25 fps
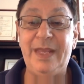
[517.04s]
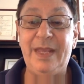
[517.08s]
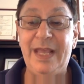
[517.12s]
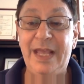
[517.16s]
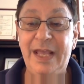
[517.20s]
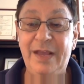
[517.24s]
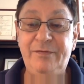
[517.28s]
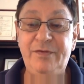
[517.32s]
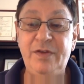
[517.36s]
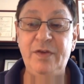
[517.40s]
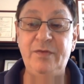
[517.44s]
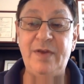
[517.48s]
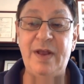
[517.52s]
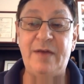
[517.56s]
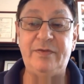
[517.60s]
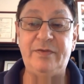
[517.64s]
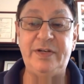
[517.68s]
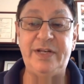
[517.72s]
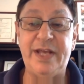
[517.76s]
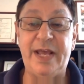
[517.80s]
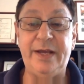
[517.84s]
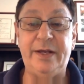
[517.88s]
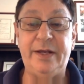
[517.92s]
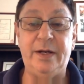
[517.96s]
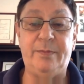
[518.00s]
If you've never
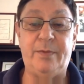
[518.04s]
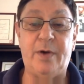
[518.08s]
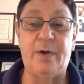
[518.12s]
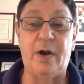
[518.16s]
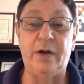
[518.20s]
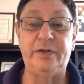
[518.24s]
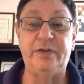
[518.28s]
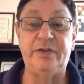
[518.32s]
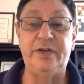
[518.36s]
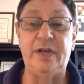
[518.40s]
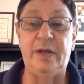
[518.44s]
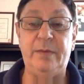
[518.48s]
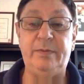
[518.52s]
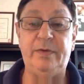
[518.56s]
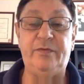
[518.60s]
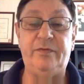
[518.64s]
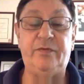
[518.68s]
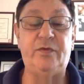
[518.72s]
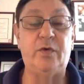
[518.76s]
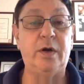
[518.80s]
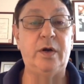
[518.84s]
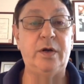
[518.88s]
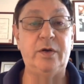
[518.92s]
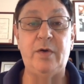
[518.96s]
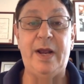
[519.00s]
taken a bar exam
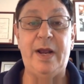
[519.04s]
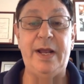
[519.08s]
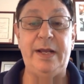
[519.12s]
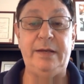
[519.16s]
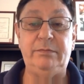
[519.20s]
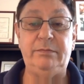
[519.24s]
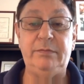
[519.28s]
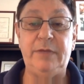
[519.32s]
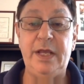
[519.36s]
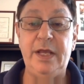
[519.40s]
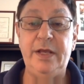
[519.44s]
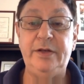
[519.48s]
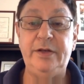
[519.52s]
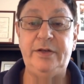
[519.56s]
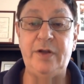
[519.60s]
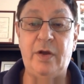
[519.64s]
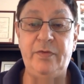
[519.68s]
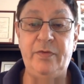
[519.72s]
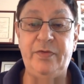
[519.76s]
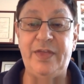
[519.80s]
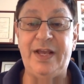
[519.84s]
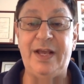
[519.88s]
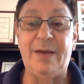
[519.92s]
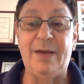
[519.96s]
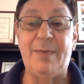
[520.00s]
before, great.
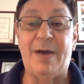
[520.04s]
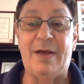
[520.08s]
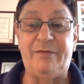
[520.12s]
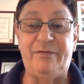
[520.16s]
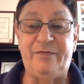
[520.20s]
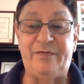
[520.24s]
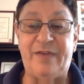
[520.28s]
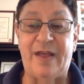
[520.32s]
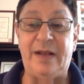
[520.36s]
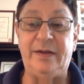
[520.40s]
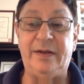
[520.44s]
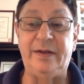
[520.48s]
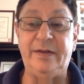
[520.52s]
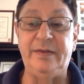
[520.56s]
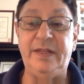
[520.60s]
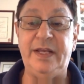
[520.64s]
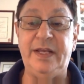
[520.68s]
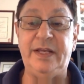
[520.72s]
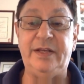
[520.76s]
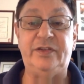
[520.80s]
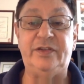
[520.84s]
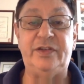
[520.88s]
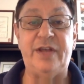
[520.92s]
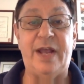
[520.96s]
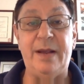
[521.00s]
Don't think about failing the
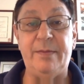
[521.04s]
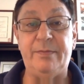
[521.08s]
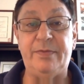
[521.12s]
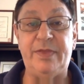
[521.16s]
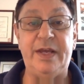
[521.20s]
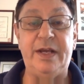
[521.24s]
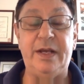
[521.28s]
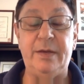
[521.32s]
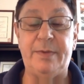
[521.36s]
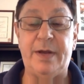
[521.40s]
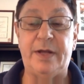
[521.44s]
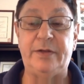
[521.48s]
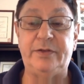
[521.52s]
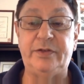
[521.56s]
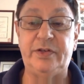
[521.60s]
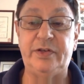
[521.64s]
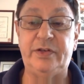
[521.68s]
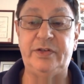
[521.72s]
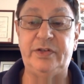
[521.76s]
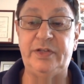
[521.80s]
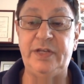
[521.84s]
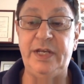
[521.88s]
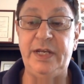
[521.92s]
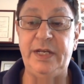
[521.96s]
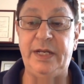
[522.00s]
exam, think about
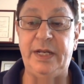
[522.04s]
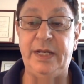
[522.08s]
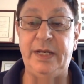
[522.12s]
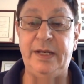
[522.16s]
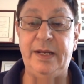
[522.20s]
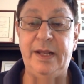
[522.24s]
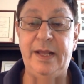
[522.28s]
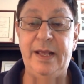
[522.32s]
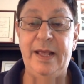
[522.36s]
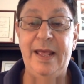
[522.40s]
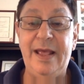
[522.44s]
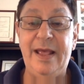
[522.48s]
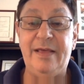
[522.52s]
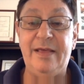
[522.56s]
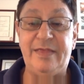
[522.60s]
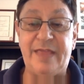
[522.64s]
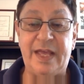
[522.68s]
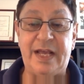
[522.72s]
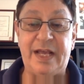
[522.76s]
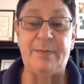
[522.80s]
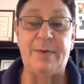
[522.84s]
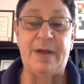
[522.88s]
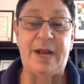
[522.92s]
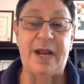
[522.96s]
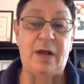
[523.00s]
succeeding.
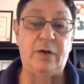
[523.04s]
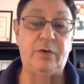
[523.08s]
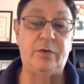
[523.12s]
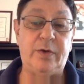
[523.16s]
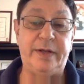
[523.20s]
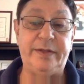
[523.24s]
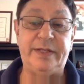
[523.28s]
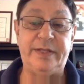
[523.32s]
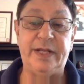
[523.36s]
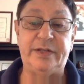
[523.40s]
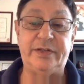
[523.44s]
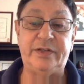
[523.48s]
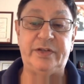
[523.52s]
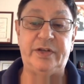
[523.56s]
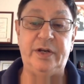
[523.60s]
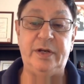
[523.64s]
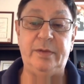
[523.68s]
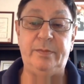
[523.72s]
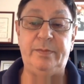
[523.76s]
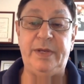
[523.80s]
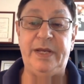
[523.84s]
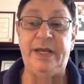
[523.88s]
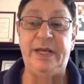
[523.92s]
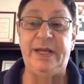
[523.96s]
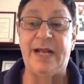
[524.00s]
Think about how great that's going to
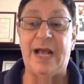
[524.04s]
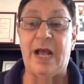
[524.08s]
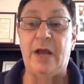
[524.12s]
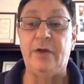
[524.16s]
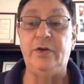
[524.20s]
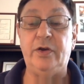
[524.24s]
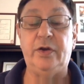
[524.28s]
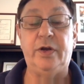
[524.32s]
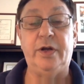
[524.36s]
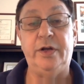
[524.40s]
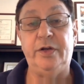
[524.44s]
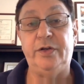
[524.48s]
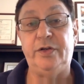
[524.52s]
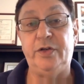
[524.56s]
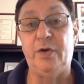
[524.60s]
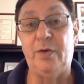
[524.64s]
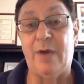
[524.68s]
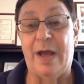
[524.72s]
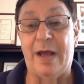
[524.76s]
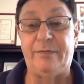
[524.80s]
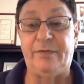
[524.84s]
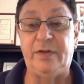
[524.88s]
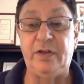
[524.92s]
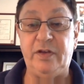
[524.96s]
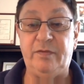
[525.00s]
be and how you're going to do
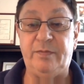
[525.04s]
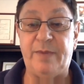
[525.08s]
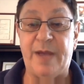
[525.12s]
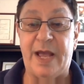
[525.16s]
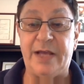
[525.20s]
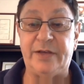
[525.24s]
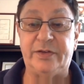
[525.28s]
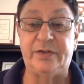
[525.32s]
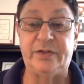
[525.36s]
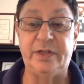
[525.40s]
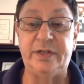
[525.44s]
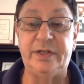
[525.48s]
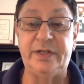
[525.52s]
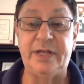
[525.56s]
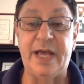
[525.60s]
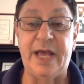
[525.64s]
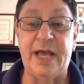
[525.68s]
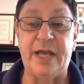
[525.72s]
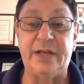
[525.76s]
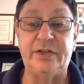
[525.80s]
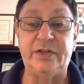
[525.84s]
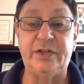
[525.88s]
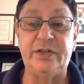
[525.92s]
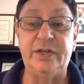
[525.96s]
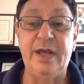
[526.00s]
after you've passed the
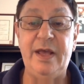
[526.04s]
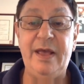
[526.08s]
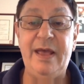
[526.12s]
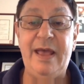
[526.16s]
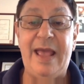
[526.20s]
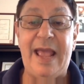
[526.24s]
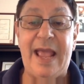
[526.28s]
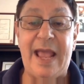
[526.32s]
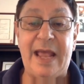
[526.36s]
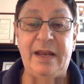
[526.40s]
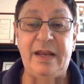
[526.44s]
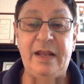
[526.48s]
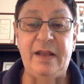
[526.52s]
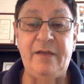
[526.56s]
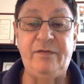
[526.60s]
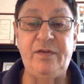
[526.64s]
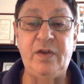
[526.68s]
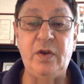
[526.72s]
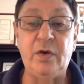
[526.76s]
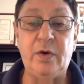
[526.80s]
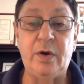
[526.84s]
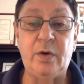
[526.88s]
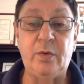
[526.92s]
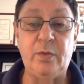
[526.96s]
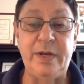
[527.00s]
test. And if
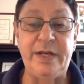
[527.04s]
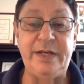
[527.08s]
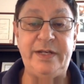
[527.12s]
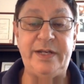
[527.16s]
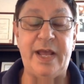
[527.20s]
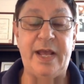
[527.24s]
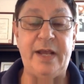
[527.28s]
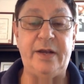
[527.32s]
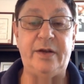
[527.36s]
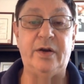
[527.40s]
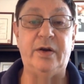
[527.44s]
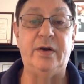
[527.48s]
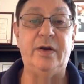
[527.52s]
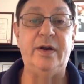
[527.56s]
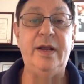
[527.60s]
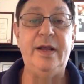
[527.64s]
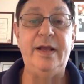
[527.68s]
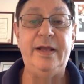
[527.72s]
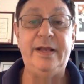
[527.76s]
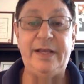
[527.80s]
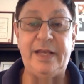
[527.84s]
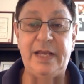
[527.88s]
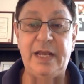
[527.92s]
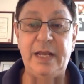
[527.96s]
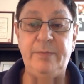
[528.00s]
you're a retaker,
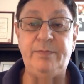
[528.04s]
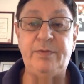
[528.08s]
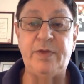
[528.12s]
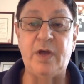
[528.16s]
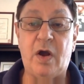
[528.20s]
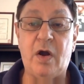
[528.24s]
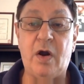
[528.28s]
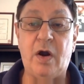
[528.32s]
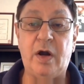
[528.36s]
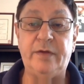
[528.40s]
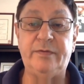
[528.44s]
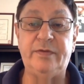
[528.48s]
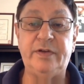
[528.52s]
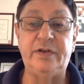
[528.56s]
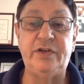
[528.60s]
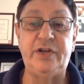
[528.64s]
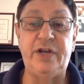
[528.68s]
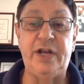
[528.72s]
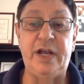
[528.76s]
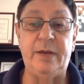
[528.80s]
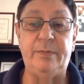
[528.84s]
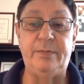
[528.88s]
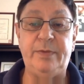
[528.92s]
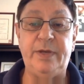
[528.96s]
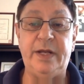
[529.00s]
keep the heart of a
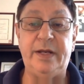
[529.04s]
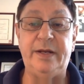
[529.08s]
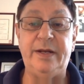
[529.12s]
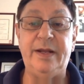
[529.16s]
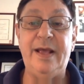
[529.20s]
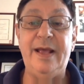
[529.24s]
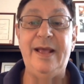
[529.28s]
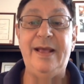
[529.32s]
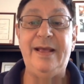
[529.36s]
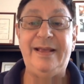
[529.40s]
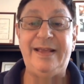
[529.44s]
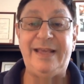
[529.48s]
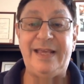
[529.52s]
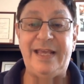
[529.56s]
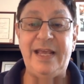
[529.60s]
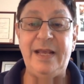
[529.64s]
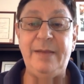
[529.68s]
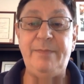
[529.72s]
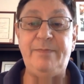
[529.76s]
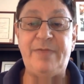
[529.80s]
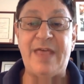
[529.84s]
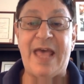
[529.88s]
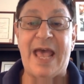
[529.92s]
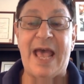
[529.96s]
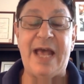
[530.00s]
champion.
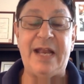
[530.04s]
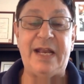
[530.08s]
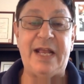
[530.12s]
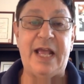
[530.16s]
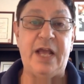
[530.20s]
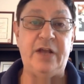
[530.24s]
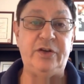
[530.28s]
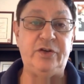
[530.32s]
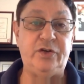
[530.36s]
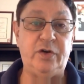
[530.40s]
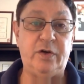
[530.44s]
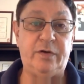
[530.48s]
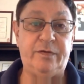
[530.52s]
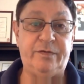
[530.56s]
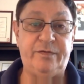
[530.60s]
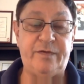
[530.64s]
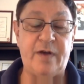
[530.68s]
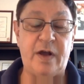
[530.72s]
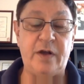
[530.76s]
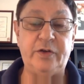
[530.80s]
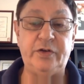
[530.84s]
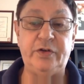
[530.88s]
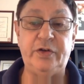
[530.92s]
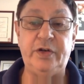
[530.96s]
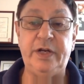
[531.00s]
Keep that as your
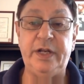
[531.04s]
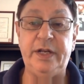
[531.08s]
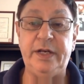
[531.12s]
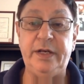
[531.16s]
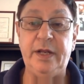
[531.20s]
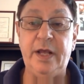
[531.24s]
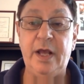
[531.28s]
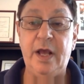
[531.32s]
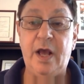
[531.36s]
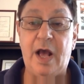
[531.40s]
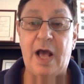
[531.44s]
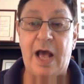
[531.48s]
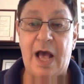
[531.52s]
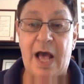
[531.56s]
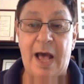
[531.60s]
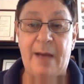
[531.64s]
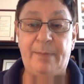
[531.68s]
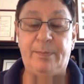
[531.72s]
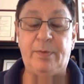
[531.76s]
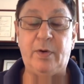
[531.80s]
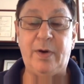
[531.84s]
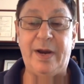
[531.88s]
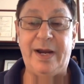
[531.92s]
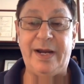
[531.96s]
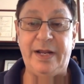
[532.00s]
functioning,
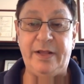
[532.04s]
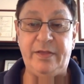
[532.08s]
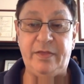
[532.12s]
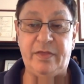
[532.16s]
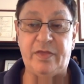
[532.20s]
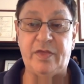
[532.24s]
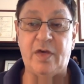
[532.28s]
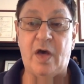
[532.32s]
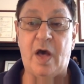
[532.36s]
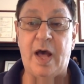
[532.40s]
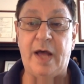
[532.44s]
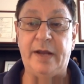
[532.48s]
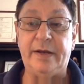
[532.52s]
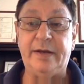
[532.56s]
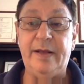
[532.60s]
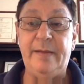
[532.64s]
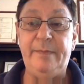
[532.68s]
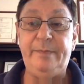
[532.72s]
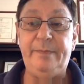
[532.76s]
operating thought.